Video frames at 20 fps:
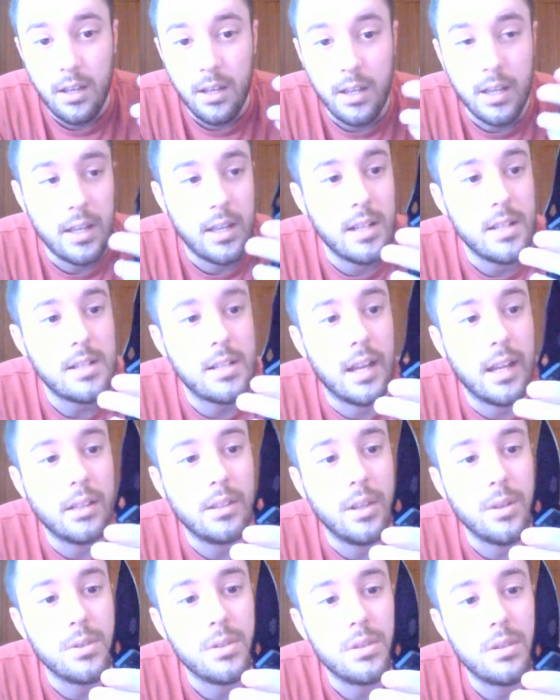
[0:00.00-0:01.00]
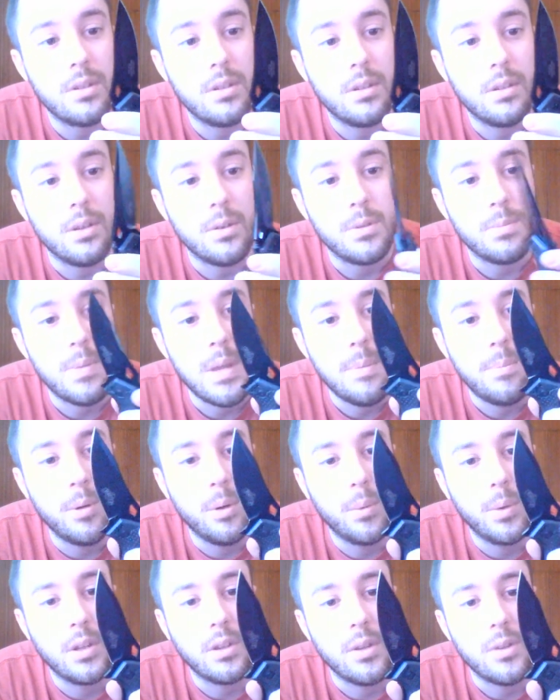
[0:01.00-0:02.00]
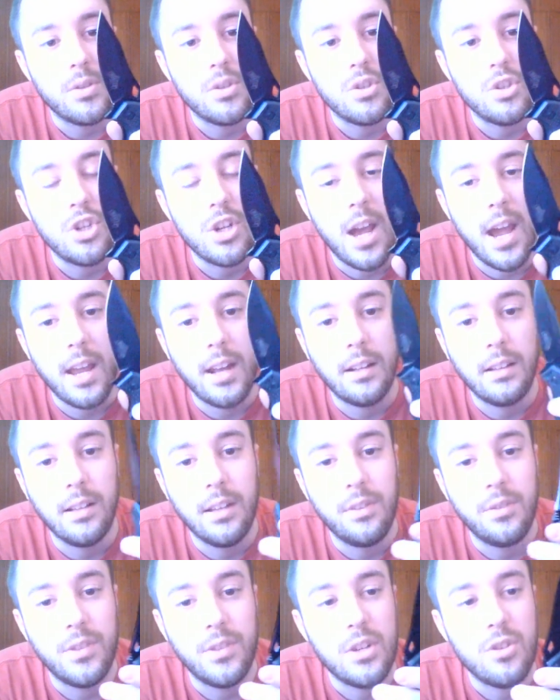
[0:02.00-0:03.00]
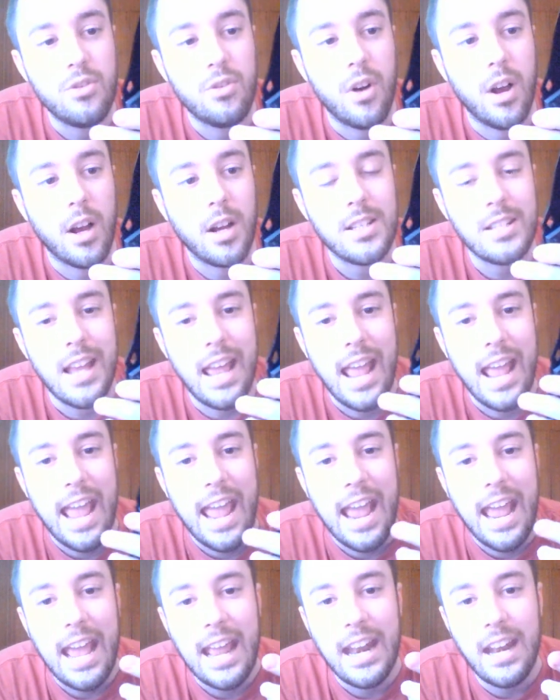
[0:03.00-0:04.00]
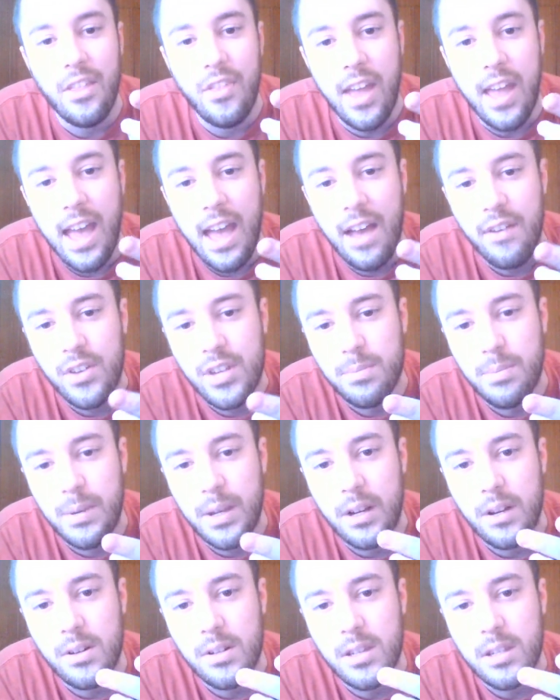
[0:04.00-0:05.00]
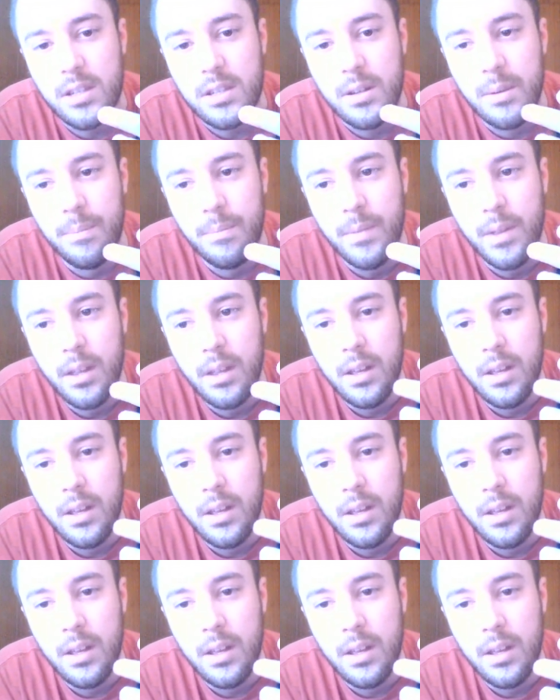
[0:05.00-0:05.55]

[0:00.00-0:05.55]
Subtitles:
It's like those people with those giant lifted trucks and they have a speaker system.